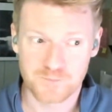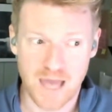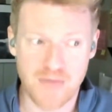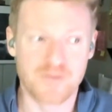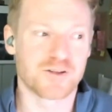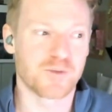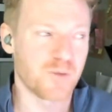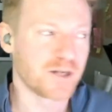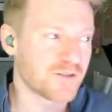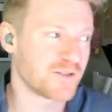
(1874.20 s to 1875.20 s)
And there's a
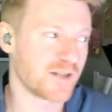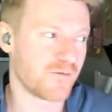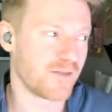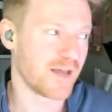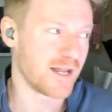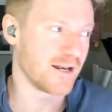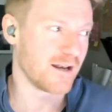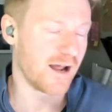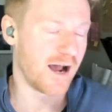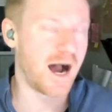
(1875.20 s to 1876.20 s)
bunch of stuff that
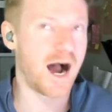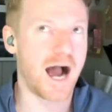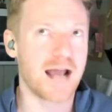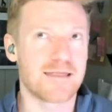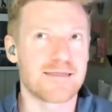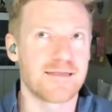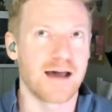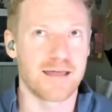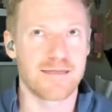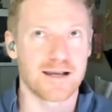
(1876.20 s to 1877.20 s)
I
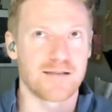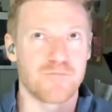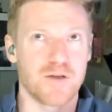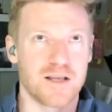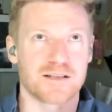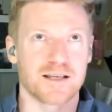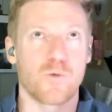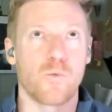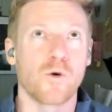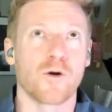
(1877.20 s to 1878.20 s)
think is like
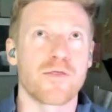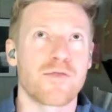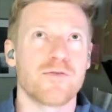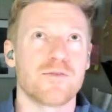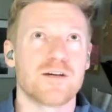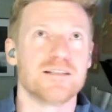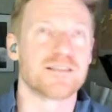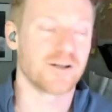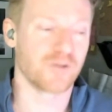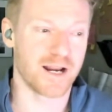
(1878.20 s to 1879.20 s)
worth
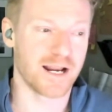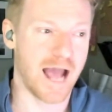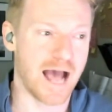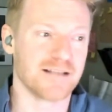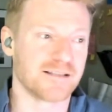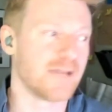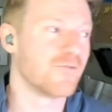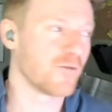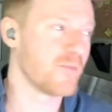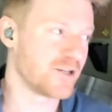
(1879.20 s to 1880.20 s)
considering as
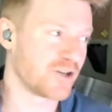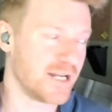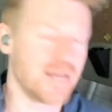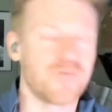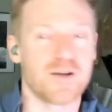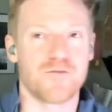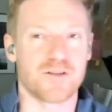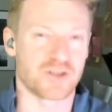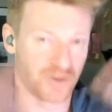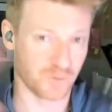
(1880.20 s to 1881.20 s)
information, even if
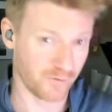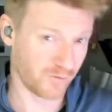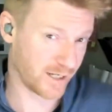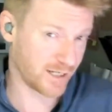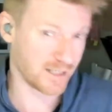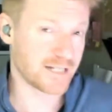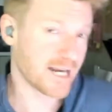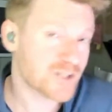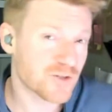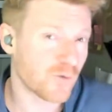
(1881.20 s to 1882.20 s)
it's just sort of like
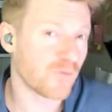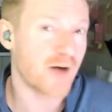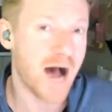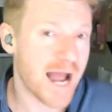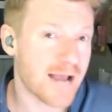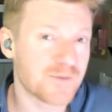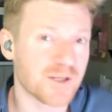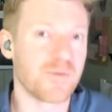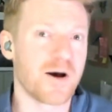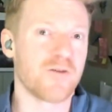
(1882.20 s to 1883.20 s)
contextual vibes
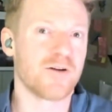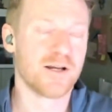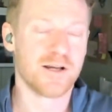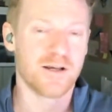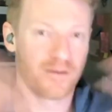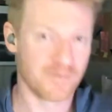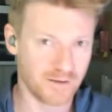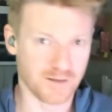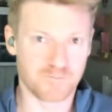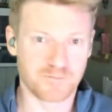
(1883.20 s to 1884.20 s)
about
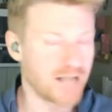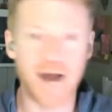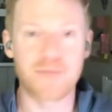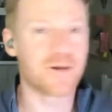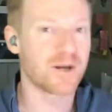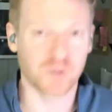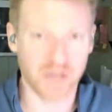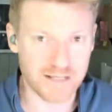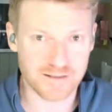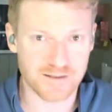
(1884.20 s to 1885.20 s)
the time and a
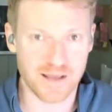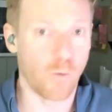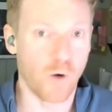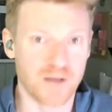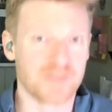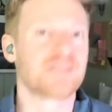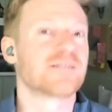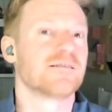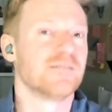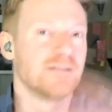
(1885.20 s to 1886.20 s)
place that was